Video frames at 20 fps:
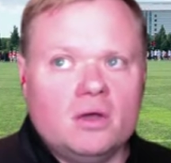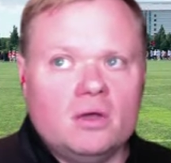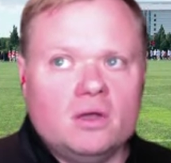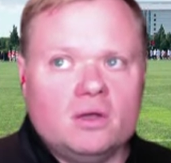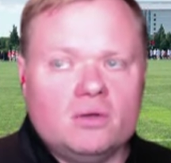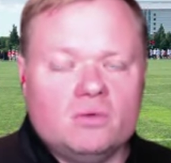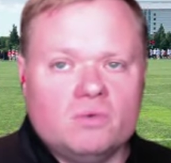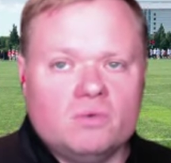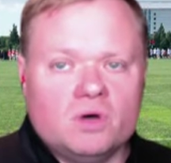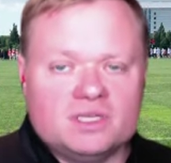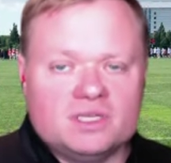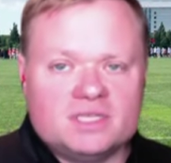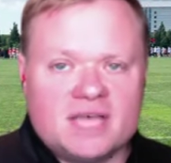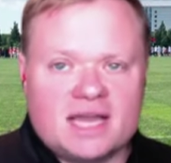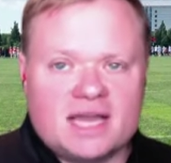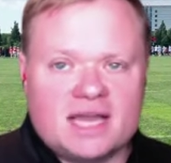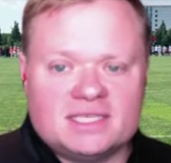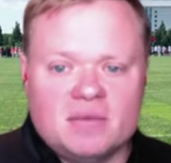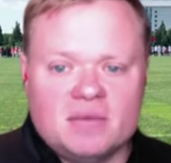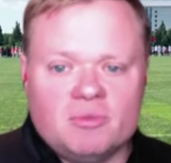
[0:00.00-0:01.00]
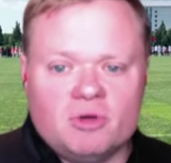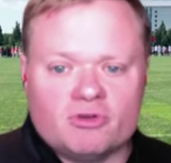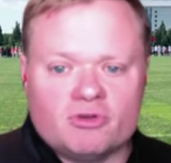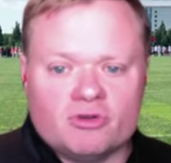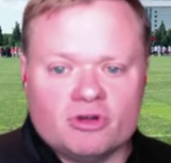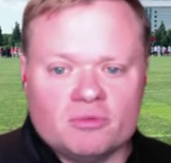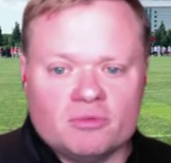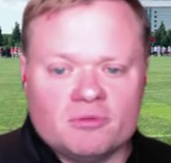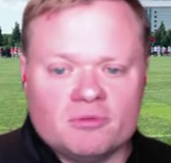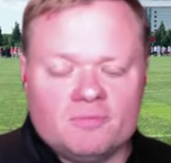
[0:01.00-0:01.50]
was that a separate
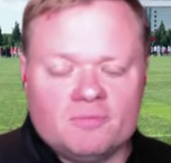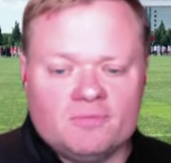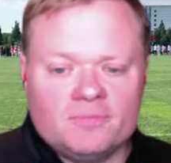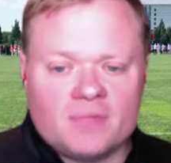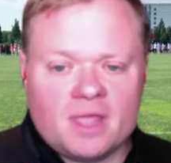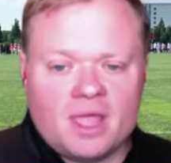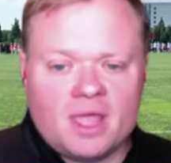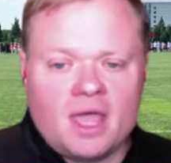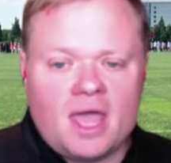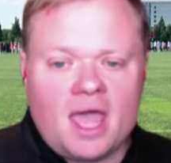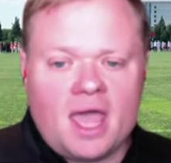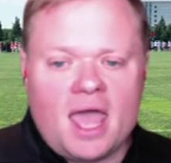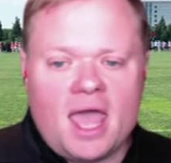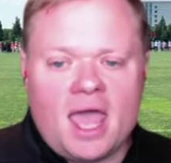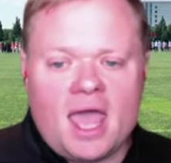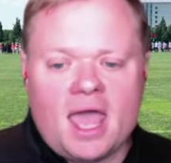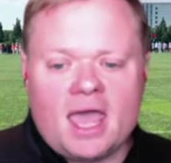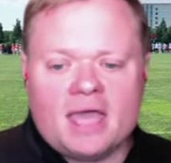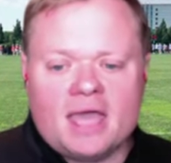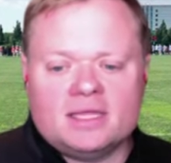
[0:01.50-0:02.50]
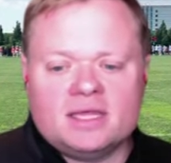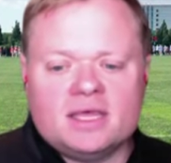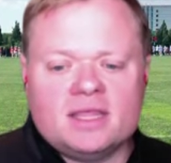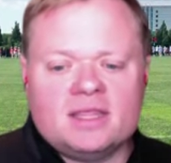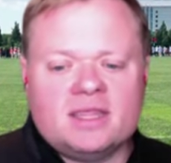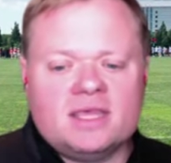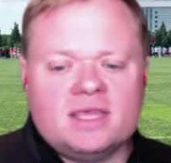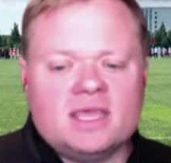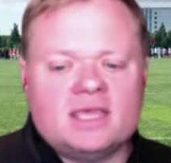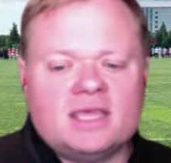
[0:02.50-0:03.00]
group? And
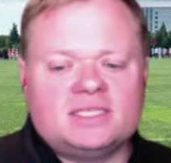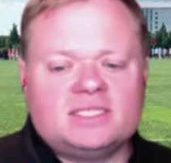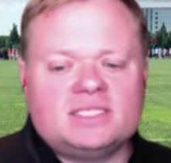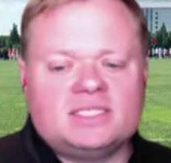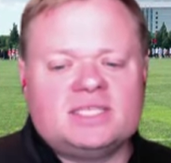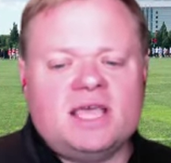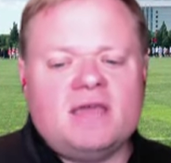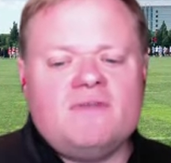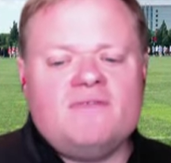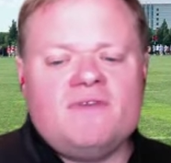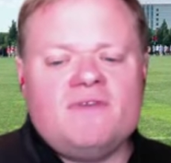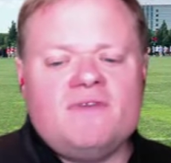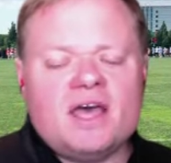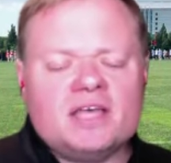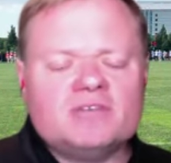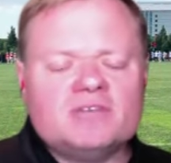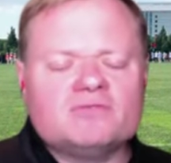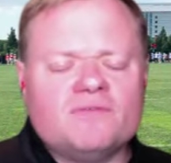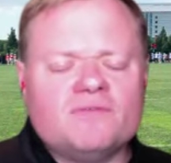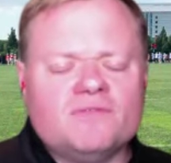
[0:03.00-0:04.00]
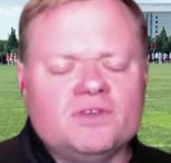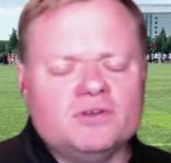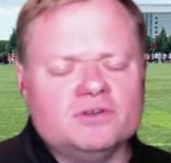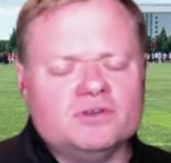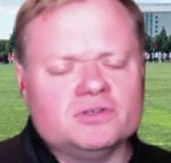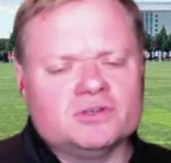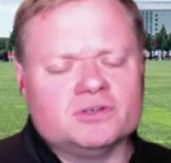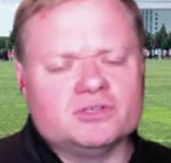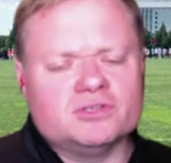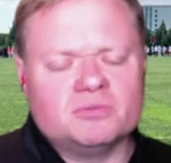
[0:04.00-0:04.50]
the steadfast
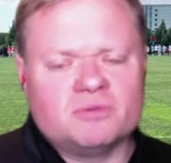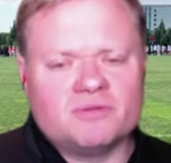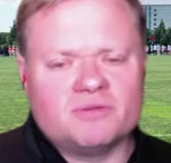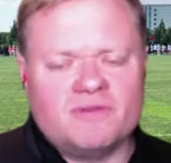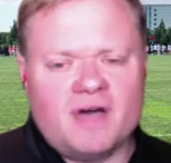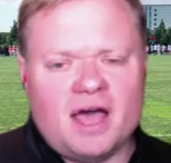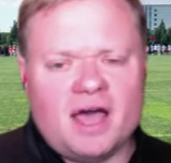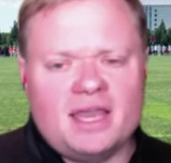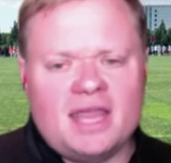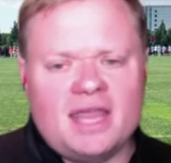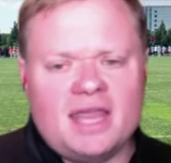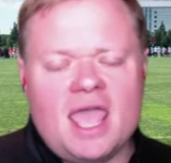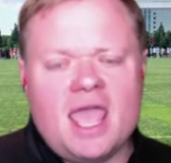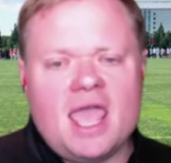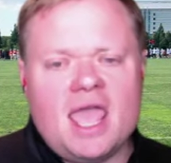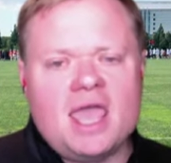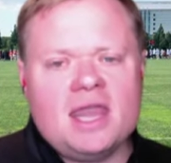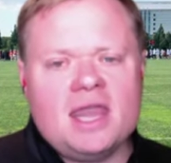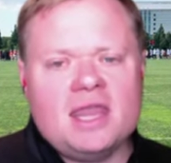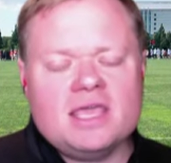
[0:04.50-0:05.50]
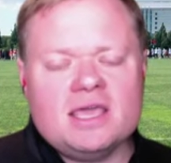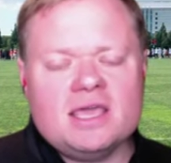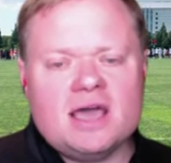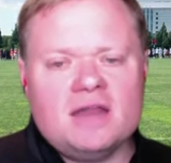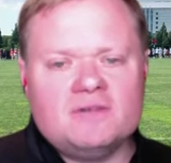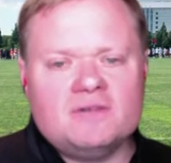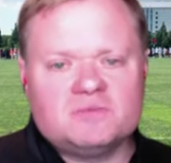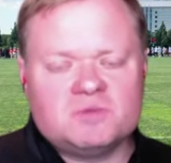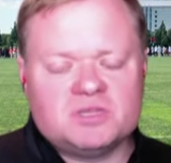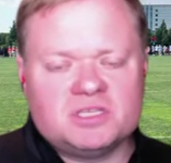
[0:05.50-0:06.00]
refusal to provide any
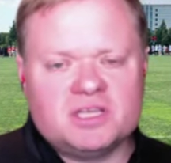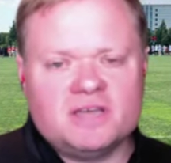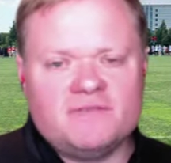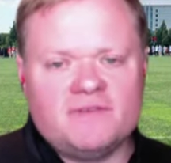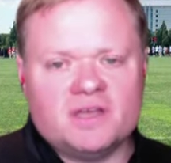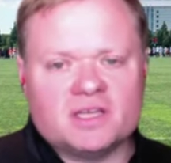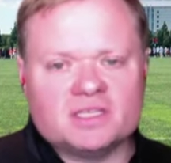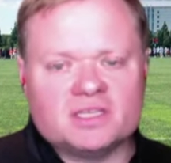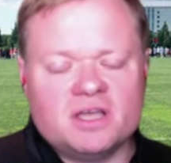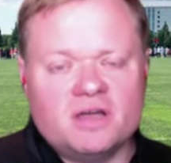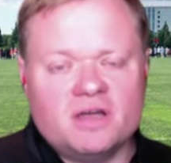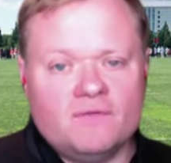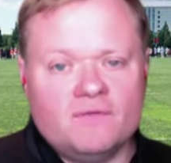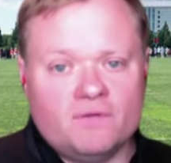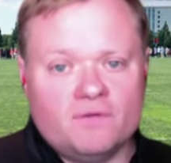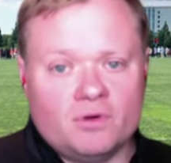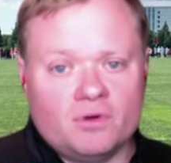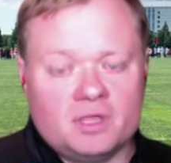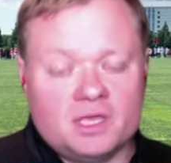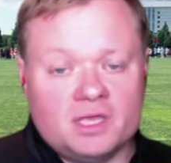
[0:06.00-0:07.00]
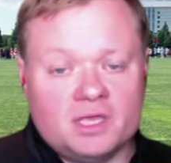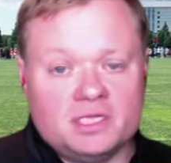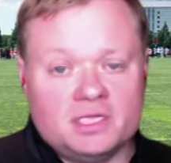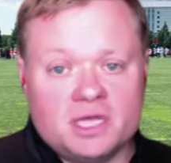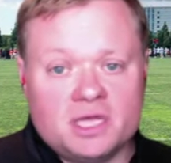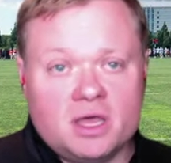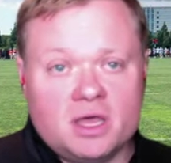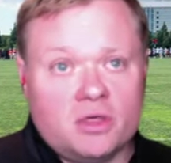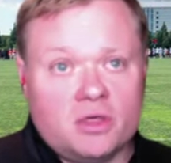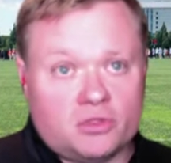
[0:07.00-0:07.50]
kind of specifics for these
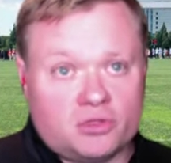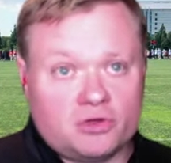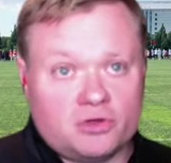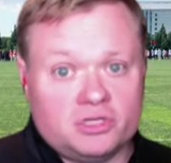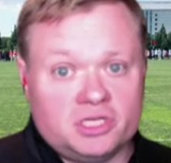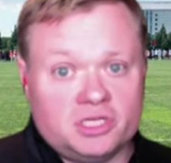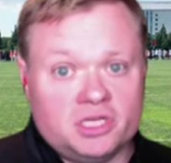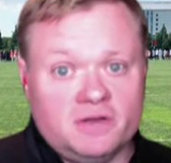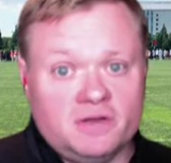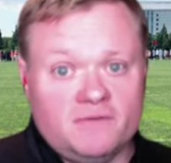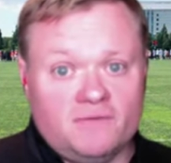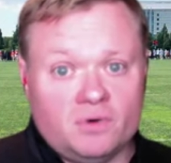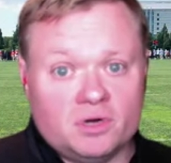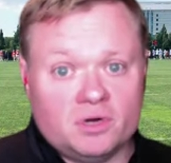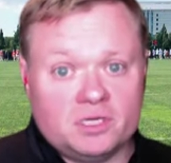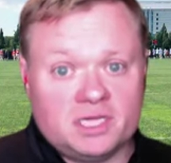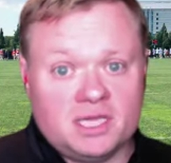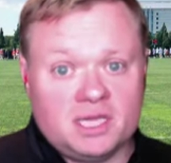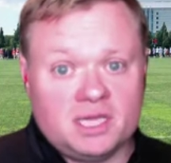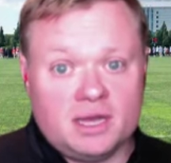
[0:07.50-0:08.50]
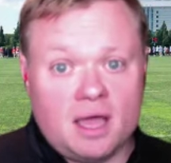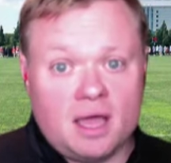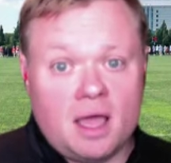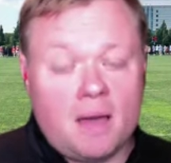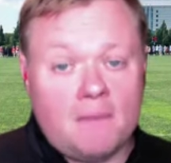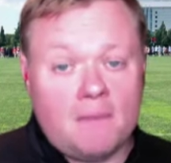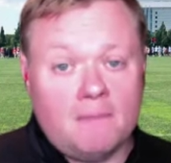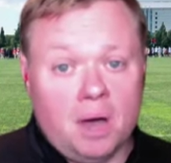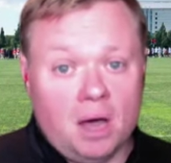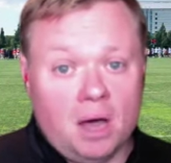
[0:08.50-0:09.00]
13 of 14
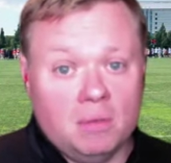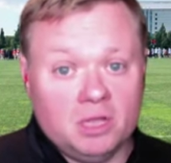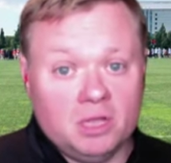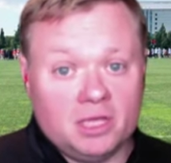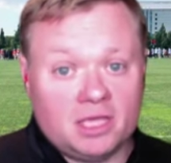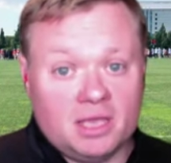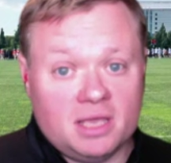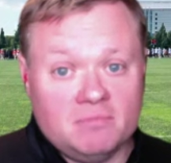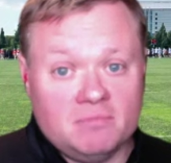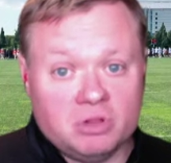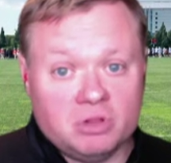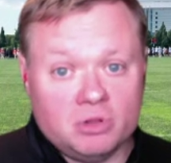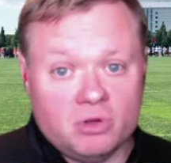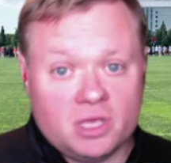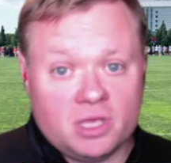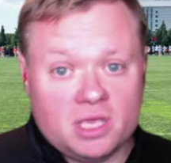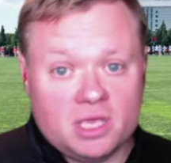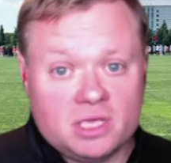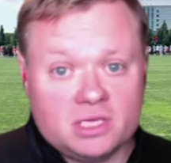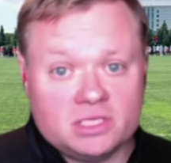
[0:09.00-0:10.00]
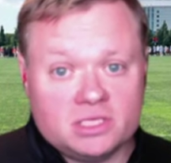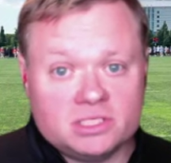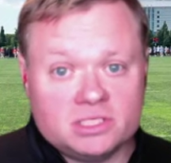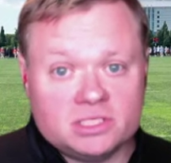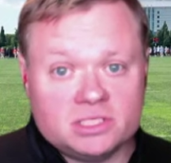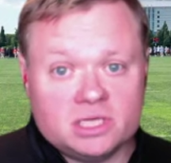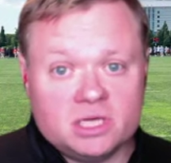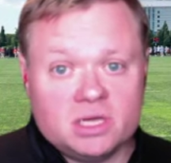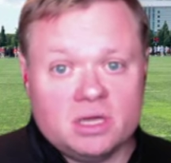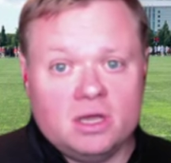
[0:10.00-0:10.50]
public
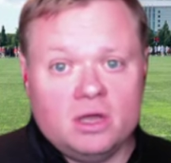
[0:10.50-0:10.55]
employees